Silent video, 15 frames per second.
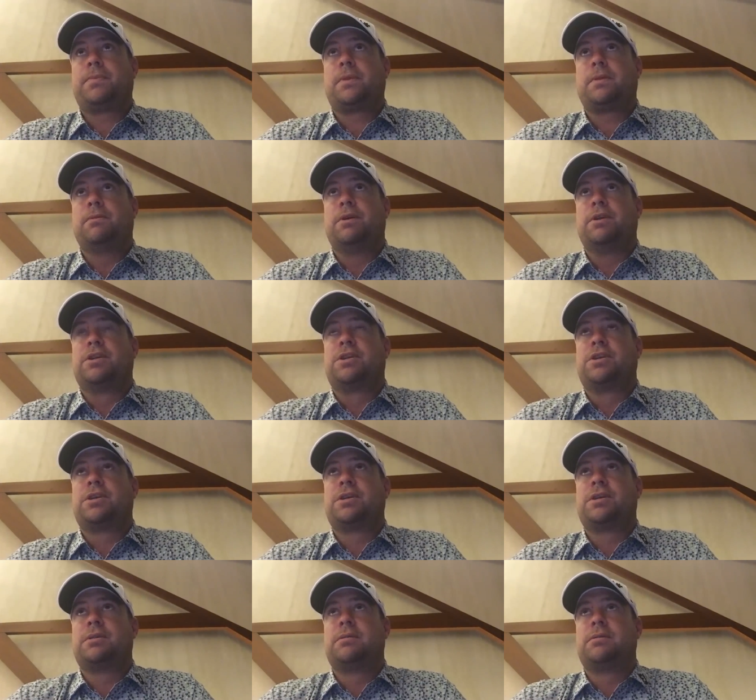
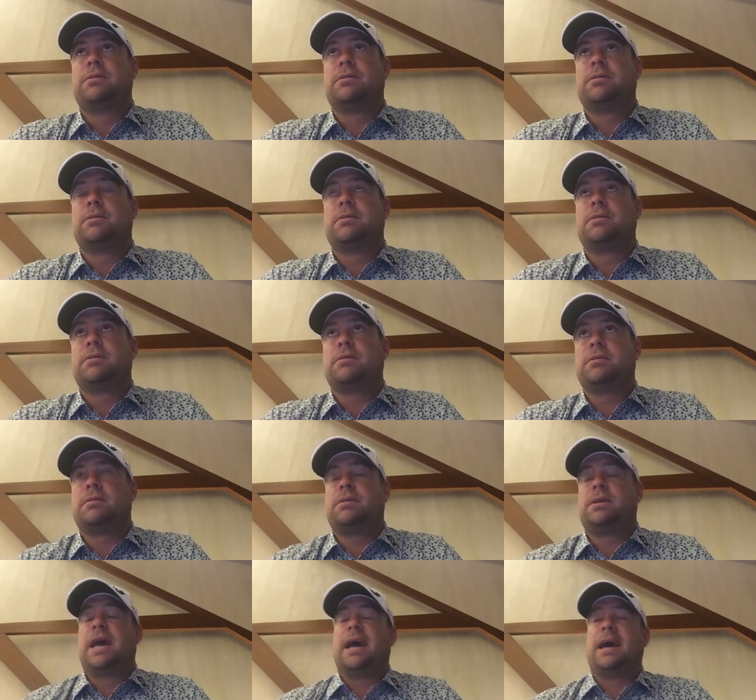Which,
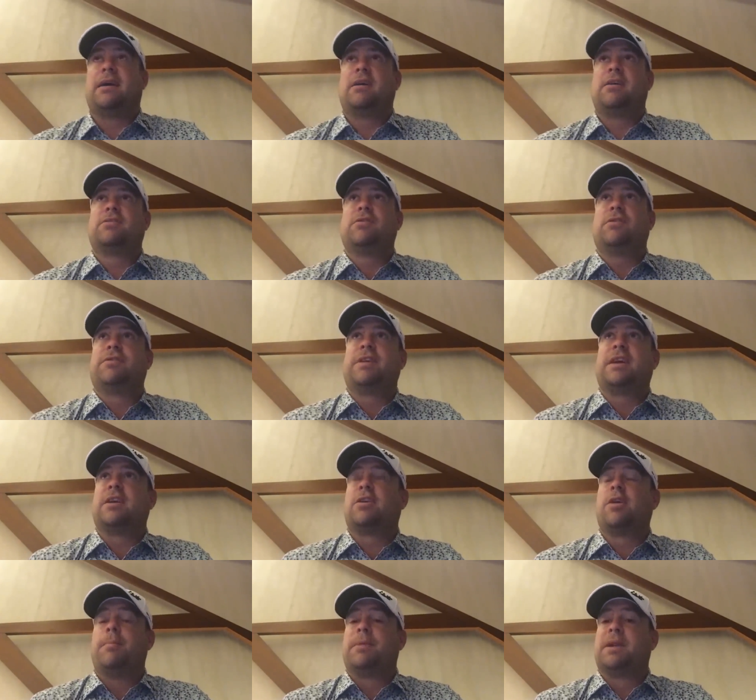yeah, I sort of think a
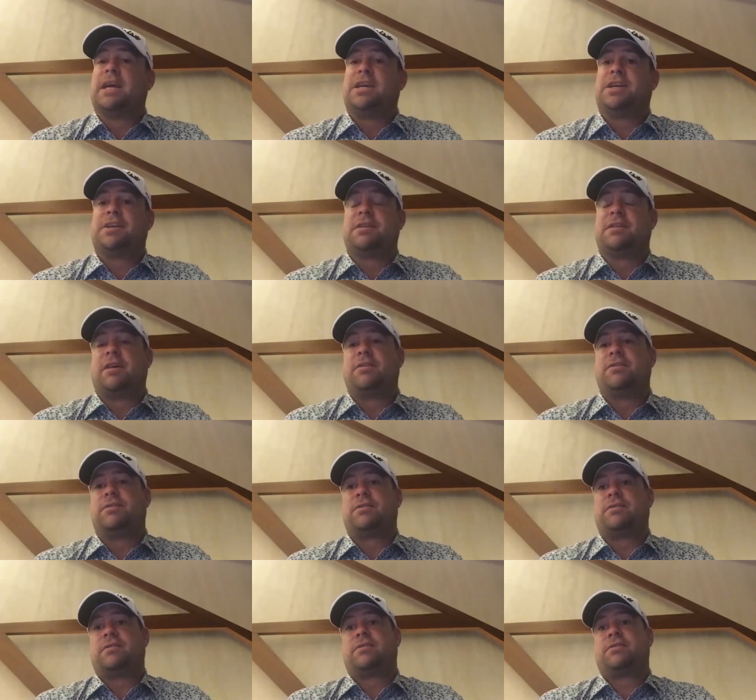combination of
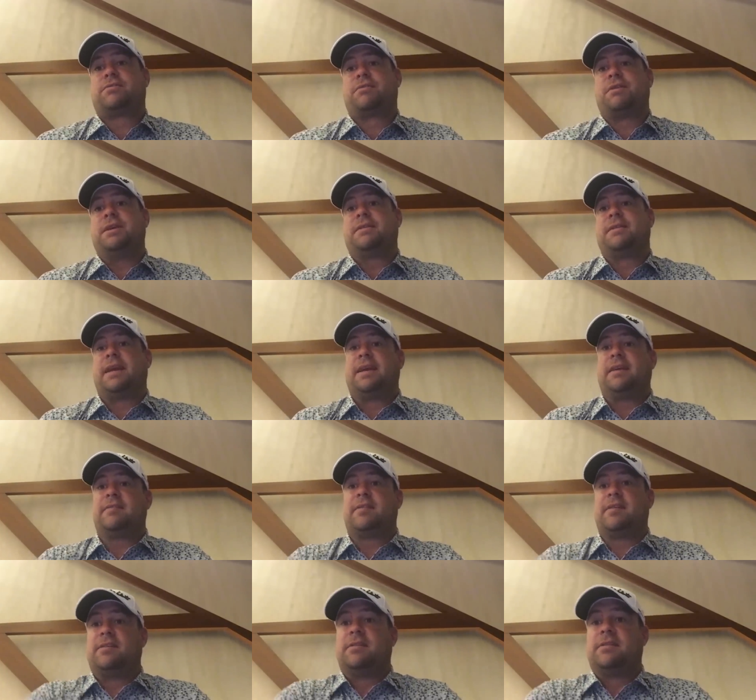those three
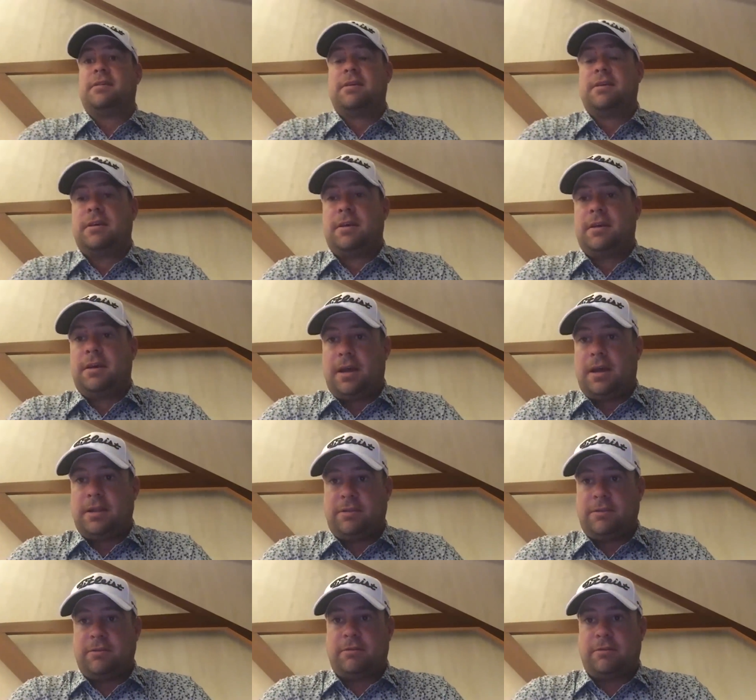things and
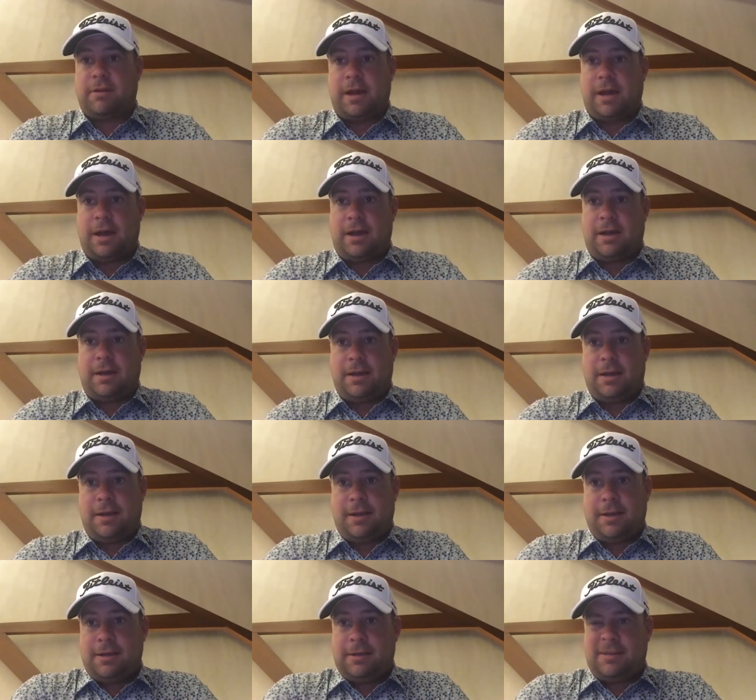your
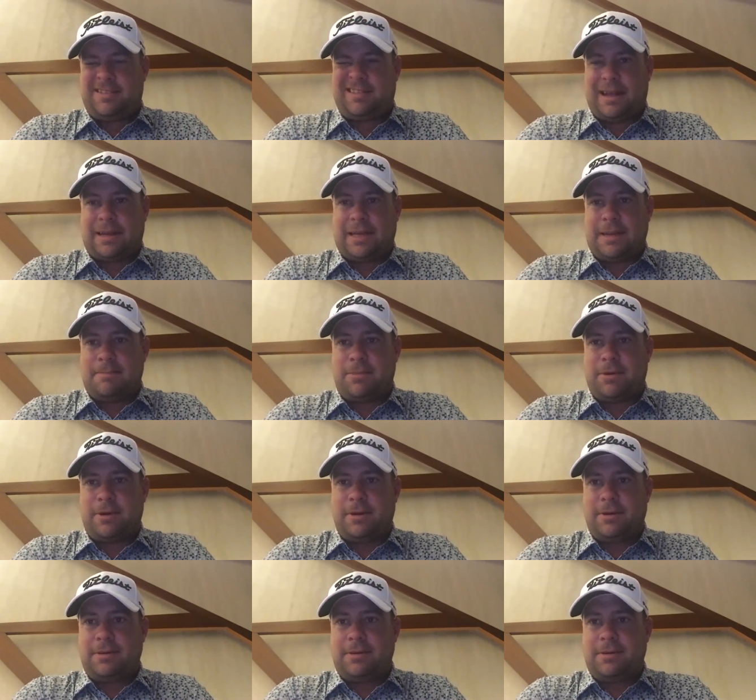steady input.